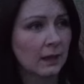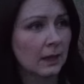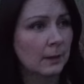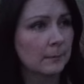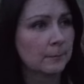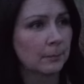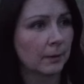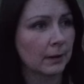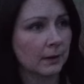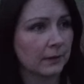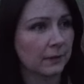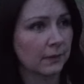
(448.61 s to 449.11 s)

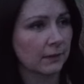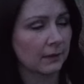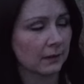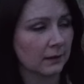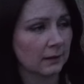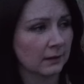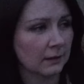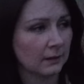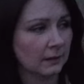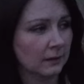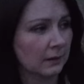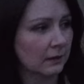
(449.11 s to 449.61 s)
But
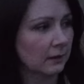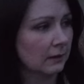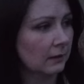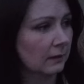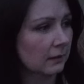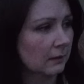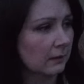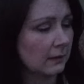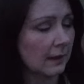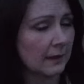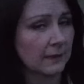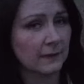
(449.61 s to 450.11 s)

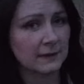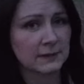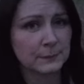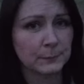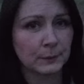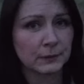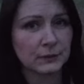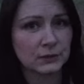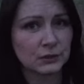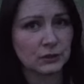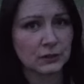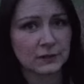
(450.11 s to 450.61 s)
this
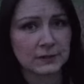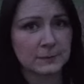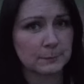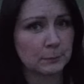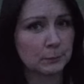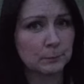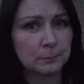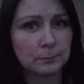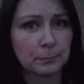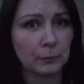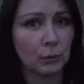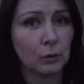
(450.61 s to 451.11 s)
one just
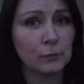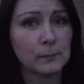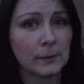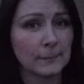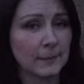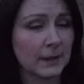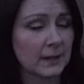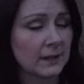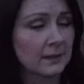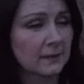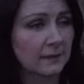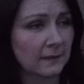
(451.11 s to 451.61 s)
blew my
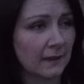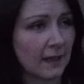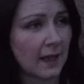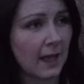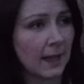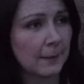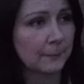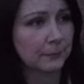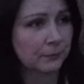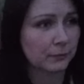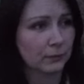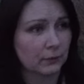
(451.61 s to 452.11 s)
mind,
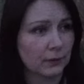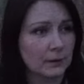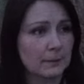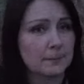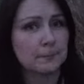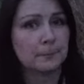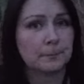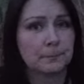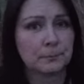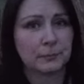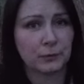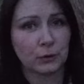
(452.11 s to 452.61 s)
absolutely
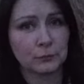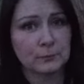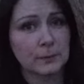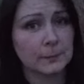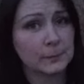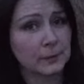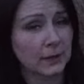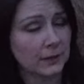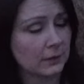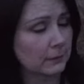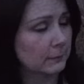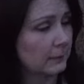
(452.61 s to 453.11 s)
took my
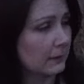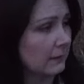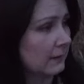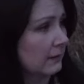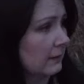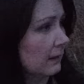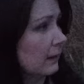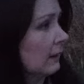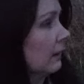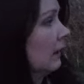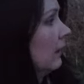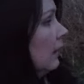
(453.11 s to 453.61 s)
breath away today.